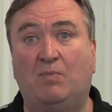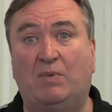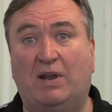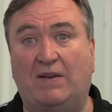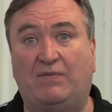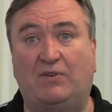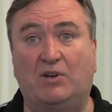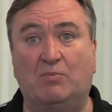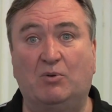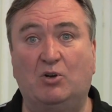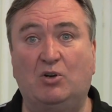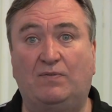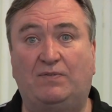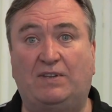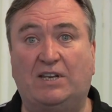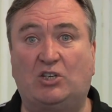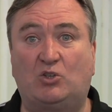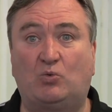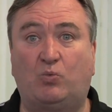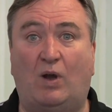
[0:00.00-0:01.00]
but if you move
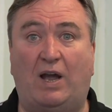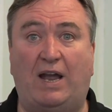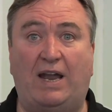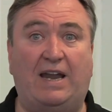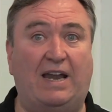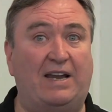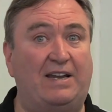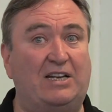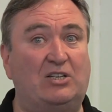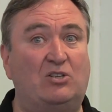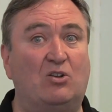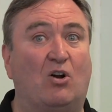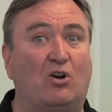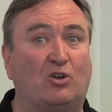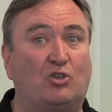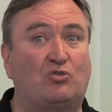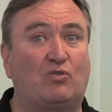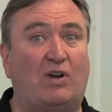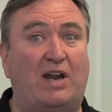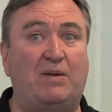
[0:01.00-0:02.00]
this way and he's
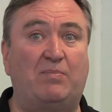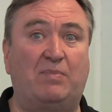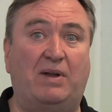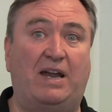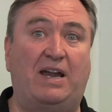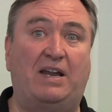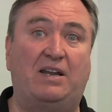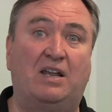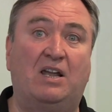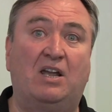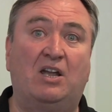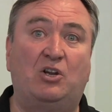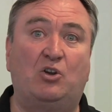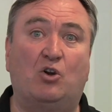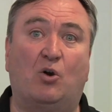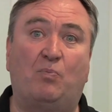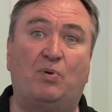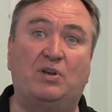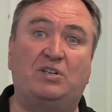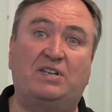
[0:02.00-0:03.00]
not a trained man,
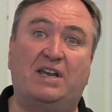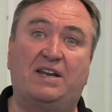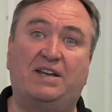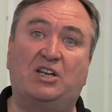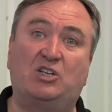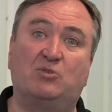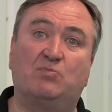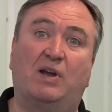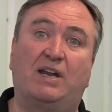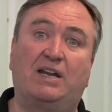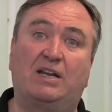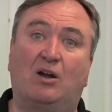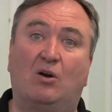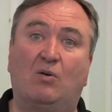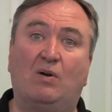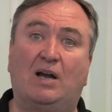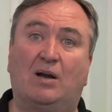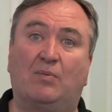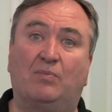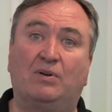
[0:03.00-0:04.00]
your percentage may
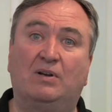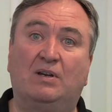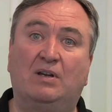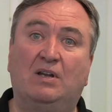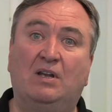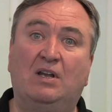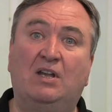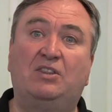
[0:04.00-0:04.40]
go up.